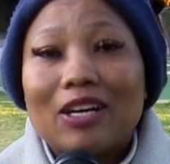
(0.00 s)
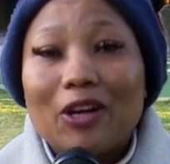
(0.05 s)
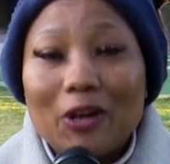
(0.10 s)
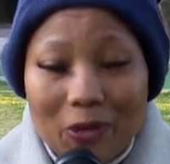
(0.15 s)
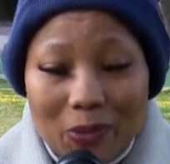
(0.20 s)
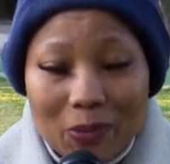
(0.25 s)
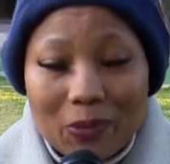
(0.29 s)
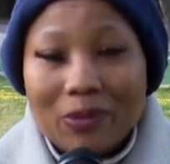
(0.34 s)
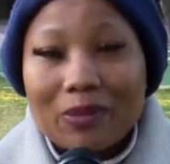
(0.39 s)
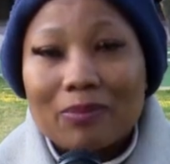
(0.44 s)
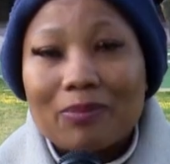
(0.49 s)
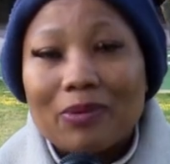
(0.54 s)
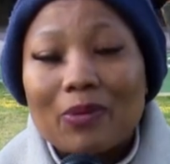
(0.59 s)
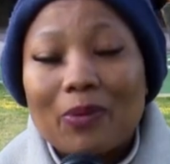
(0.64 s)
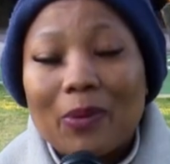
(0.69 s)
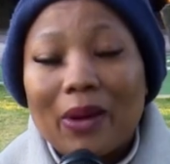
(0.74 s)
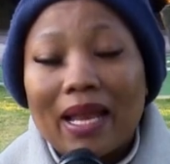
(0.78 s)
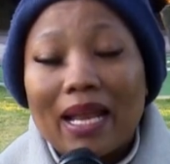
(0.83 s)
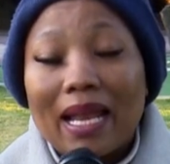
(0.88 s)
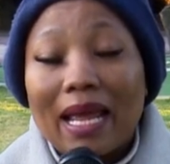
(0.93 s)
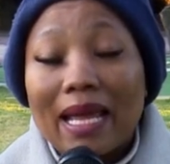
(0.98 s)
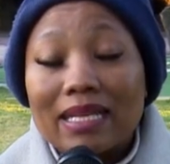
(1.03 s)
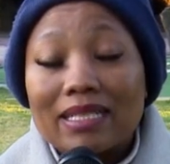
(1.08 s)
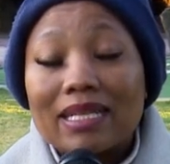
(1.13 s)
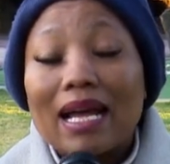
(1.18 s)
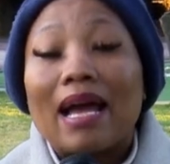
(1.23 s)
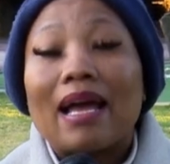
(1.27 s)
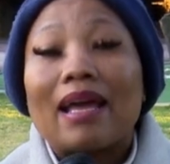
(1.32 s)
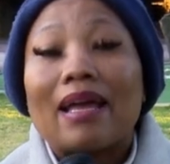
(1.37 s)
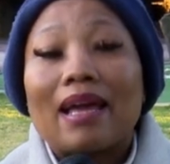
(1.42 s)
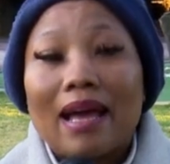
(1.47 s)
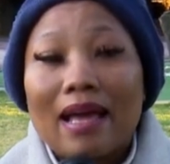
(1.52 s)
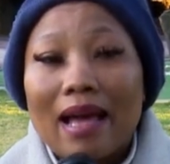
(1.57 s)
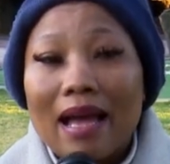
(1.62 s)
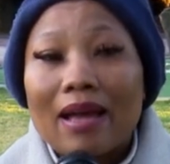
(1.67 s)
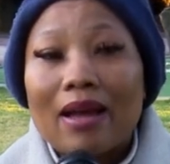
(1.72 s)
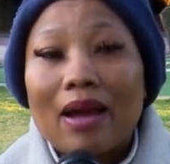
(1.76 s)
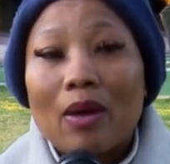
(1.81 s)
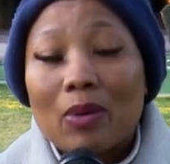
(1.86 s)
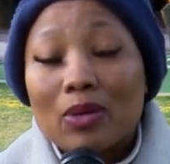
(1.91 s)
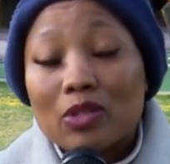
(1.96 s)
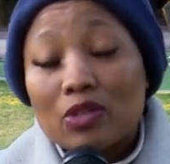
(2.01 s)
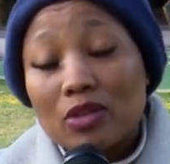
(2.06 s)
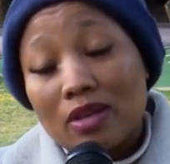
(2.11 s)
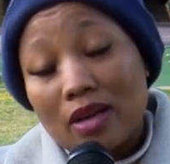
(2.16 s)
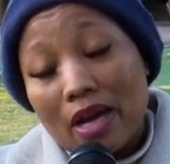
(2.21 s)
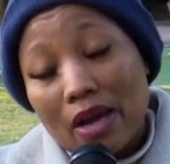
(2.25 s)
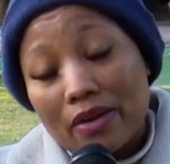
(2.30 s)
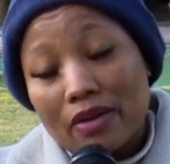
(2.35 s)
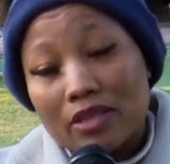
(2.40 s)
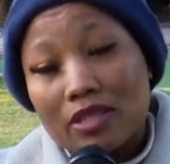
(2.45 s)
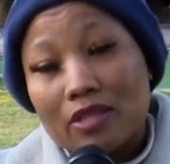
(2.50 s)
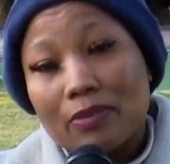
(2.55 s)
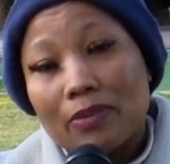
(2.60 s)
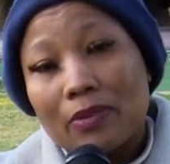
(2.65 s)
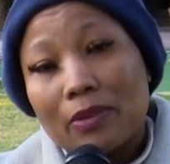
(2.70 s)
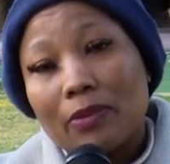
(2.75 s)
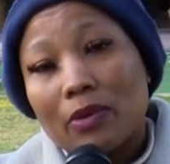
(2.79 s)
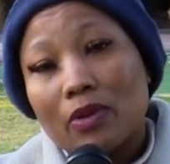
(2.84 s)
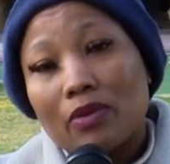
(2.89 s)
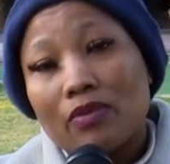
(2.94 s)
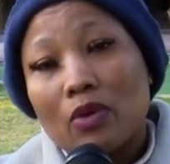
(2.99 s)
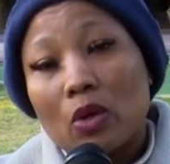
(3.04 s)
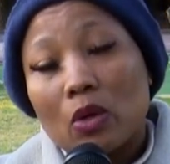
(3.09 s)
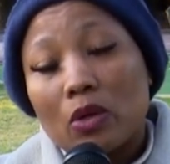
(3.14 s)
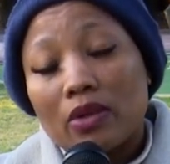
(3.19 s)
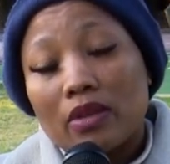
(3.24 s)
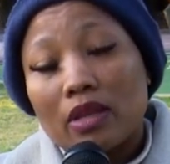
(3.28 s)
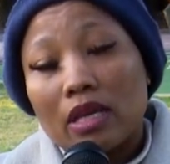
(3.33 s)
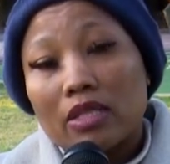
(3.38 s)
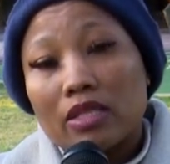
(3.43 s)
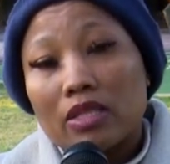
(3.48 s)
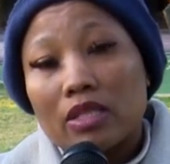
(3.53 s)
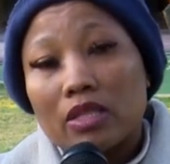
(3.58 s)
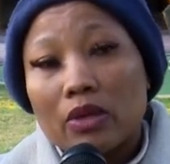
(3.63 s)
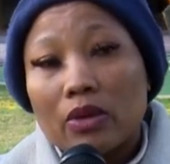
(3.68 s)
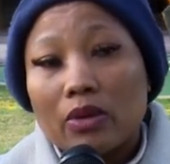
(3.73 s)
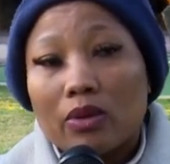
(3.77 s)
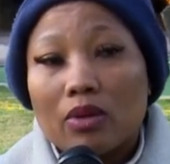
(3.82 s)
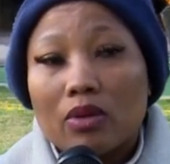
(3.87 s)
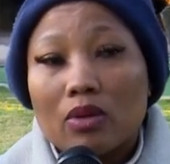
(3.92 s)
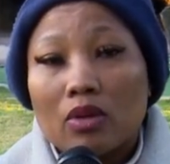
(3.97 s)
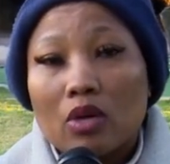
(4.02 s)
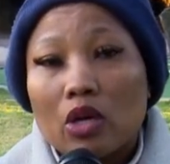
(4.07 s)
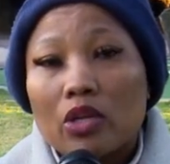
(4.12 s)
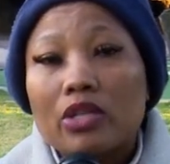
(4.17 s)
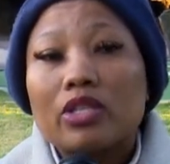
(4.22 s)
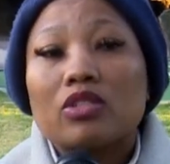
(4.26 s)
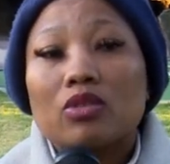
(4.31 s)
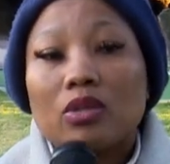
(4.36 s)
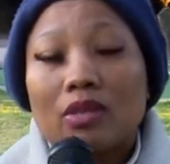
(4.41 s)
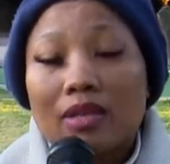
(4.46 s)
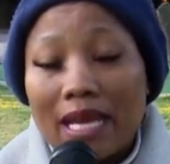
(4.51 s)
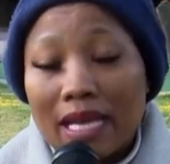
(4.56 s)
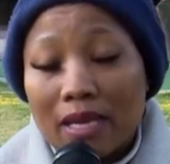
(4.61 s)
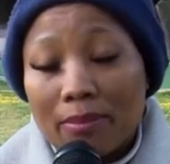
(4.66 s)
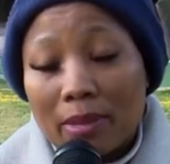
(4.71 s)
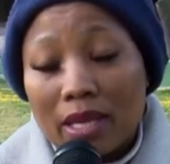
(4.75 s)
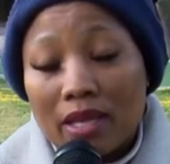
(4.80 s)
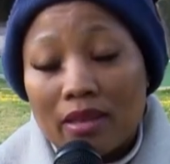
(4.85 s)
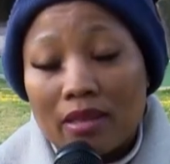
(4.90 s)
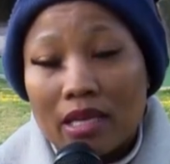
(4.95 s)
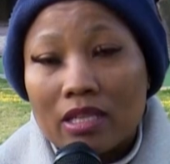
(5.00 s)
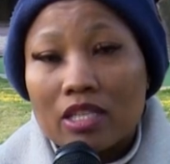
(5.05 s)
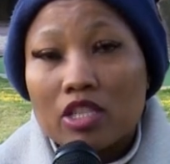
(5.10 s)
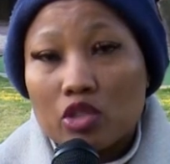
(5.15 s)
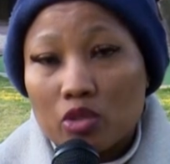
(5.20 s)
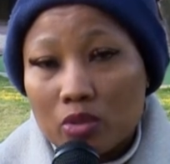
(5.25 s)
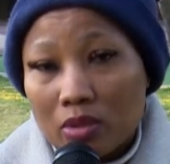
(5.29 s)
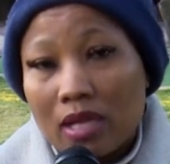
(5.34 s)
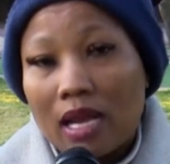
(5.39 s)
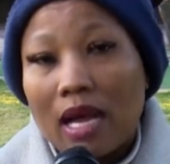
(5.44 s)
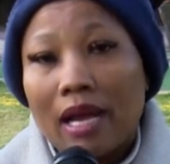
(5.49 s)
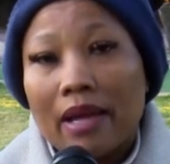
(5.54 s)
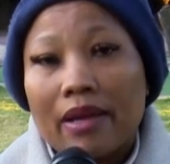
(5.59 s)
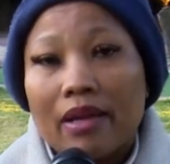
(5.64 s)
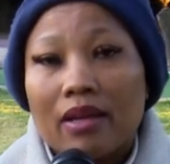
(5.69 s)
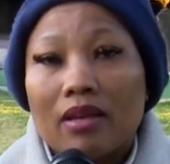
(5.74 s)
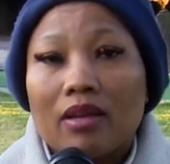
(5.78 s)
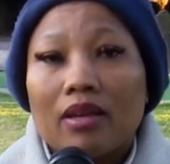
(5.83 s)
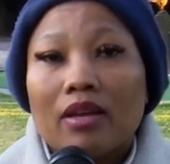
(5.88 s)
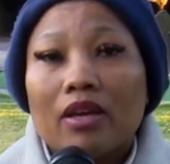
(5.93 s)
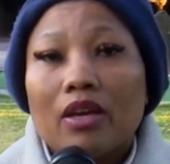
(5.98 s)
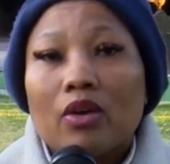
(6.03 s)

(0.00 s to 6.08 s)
all will be well. And I, I, I, want to encourage people of God that, you know, God is not like man that he should lie.